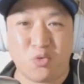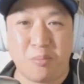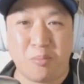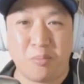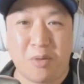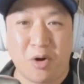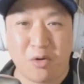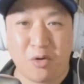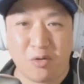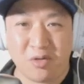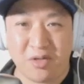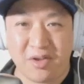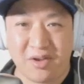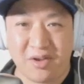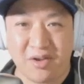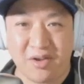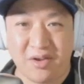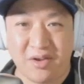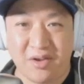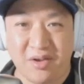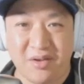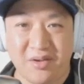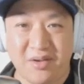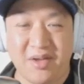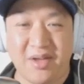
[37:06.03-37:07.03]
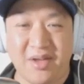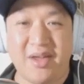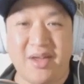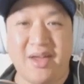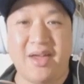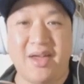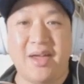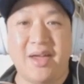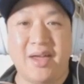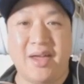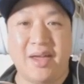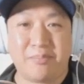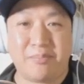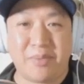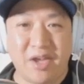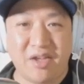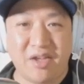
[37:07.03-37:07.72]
remotely. Be